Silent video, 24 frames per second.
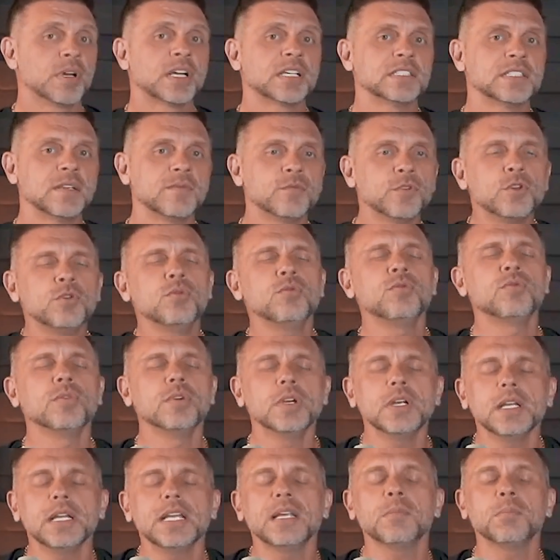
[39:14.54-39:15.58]
Because if you
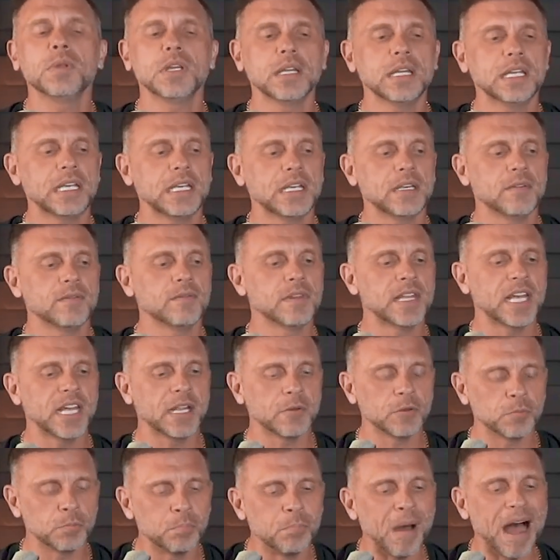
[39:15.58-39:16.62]
really believe
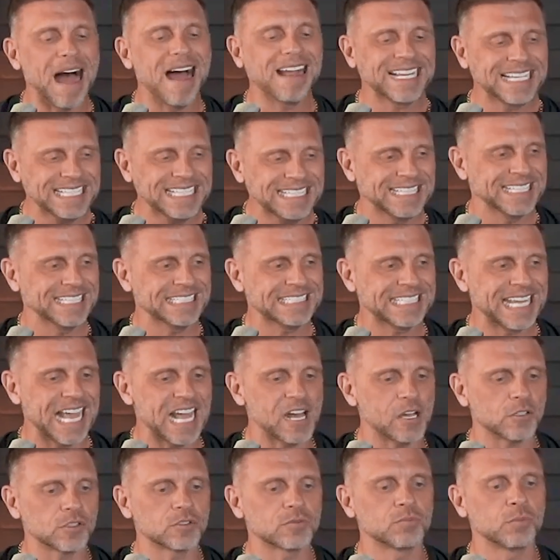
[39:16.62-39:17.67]
that buying this
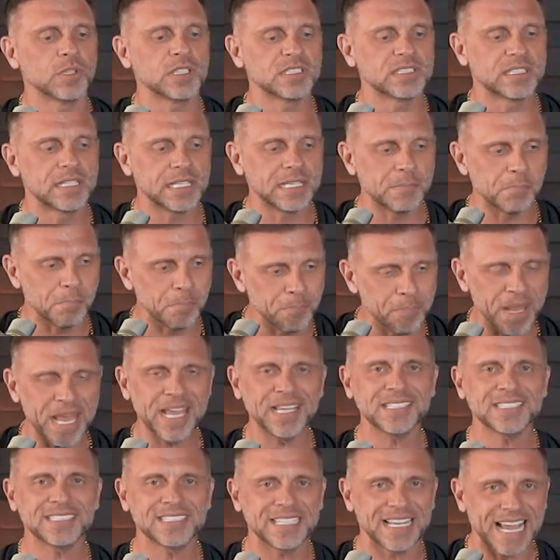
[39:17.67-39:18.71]
house was the
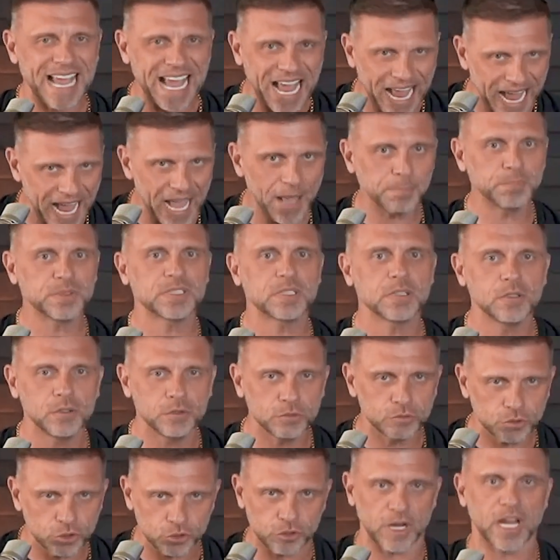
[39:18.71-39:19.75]
best
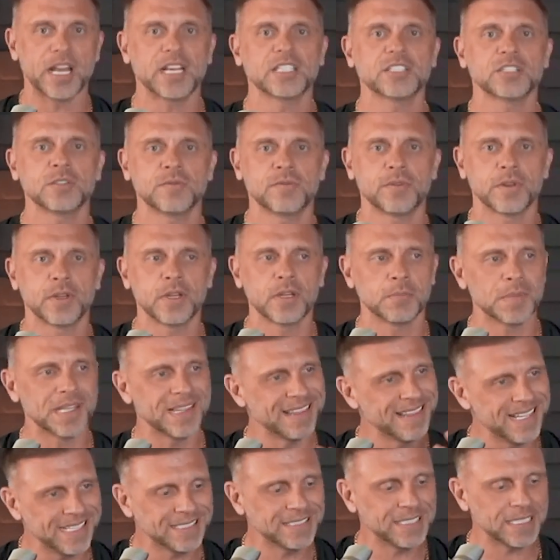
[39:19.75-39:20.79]
absolute strategy for them
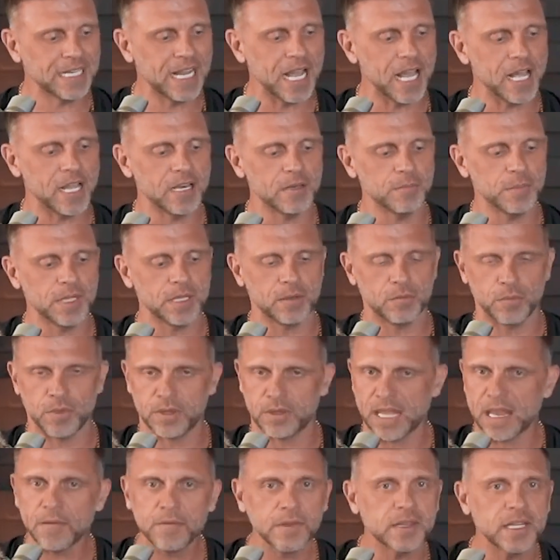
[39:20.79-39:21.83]
in this economy and
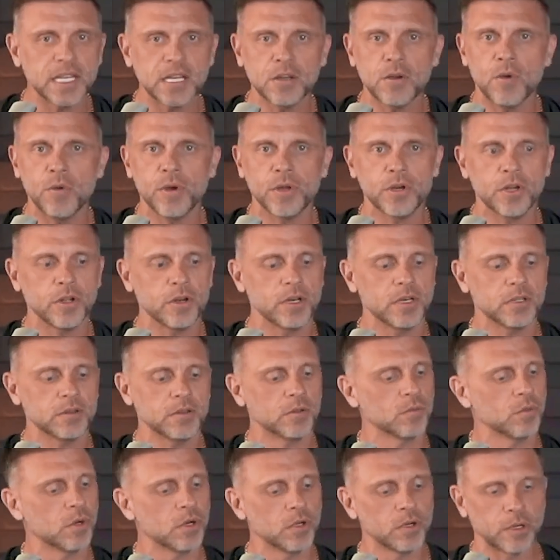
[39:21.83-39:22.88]
with everything going on
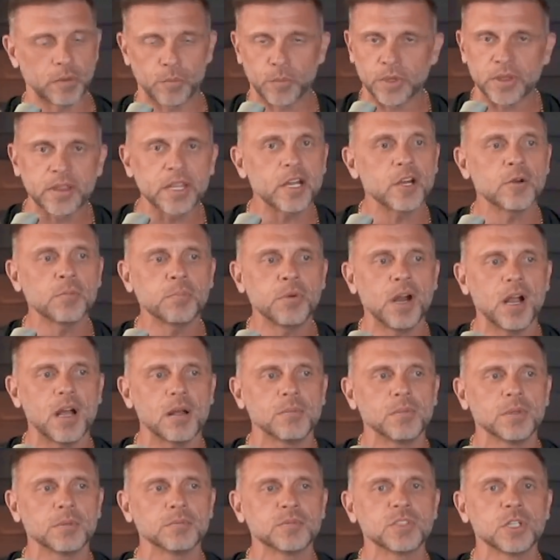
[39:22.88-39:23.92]
out their world and with their
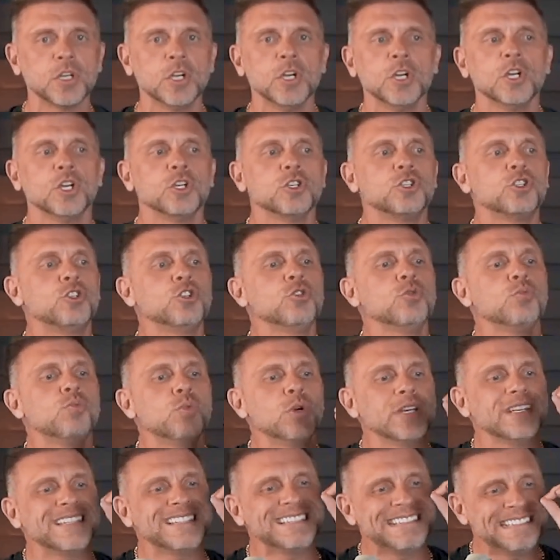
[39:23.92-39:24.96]
problems, you
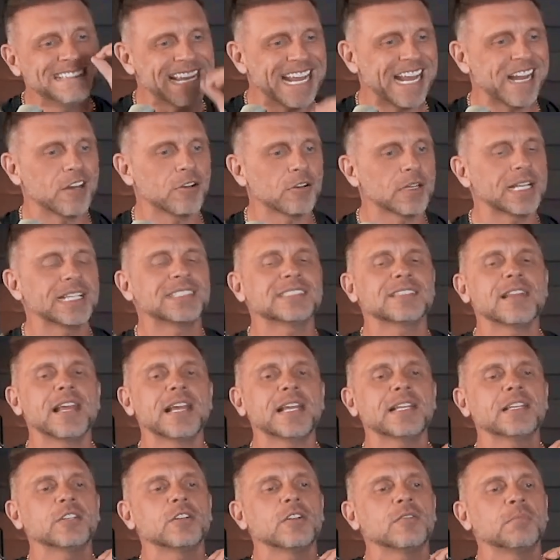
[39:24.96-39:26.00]
wouldn't dare. It's
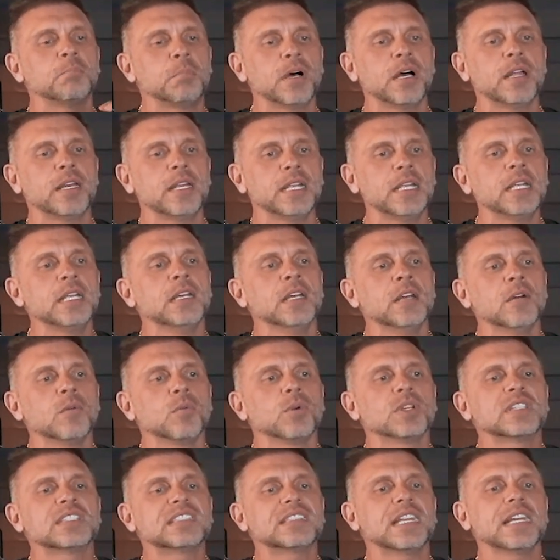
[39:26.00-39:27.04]
like your buddy
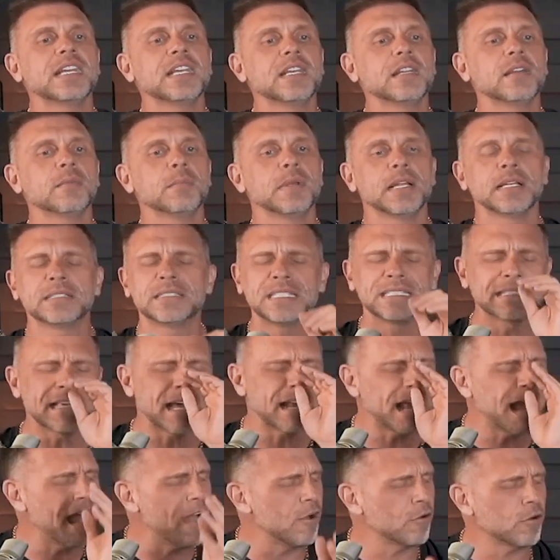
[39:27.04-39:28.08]
was thinking about, he's
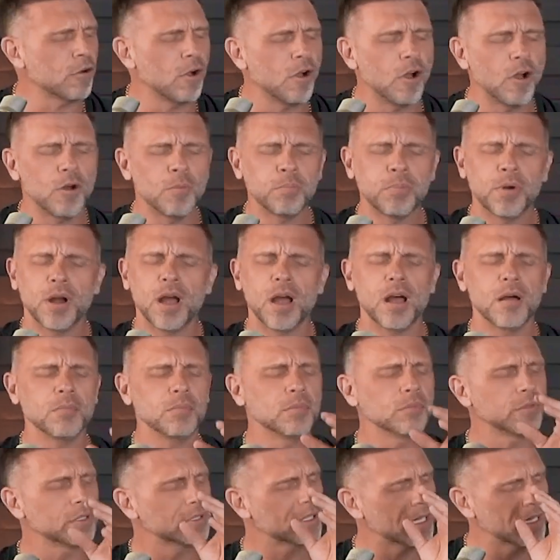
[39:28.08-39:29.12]
got an alcohol
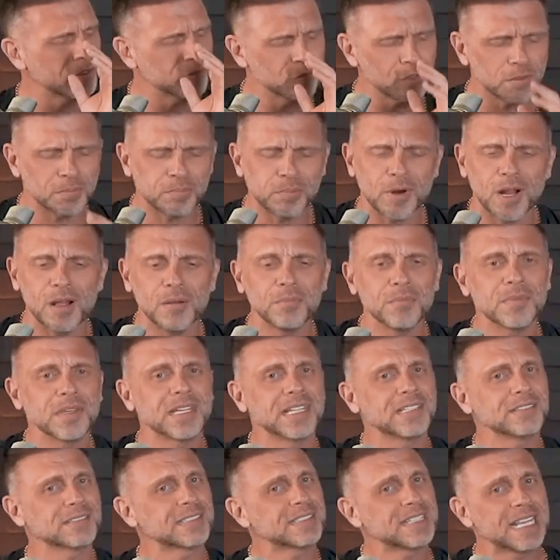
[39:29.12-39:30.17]
problem, he's got a drug problem,
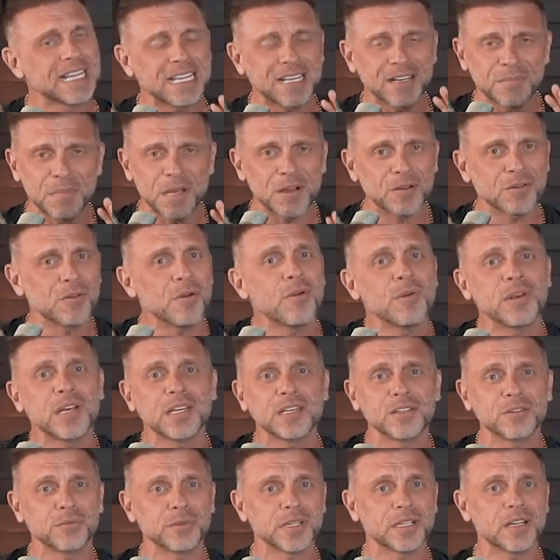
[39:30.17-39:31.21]
and he's thinking about going
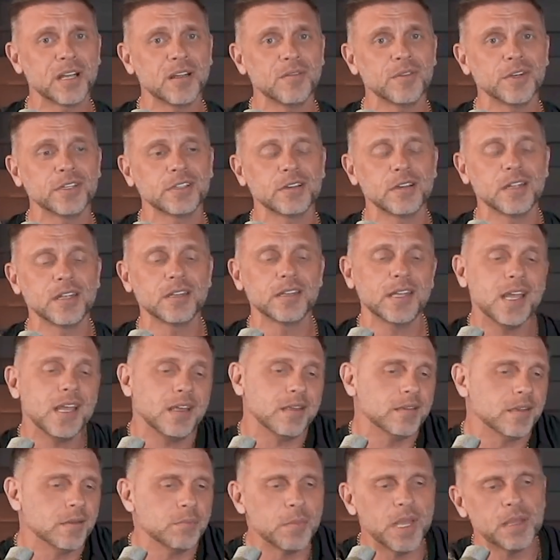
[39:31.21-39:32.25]
into recovery. And you're like,
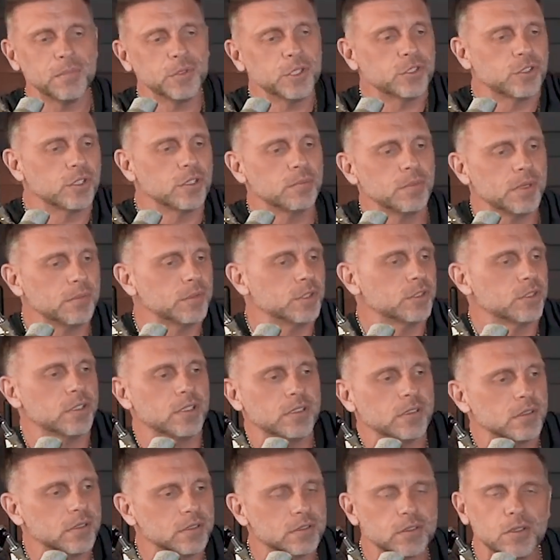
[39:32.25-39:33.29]
yeah, you maybe should, maybe
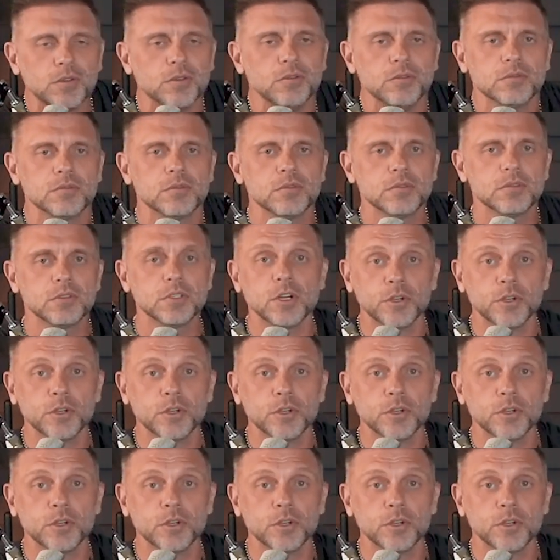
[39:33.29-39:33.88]
shouldn't. It's cool.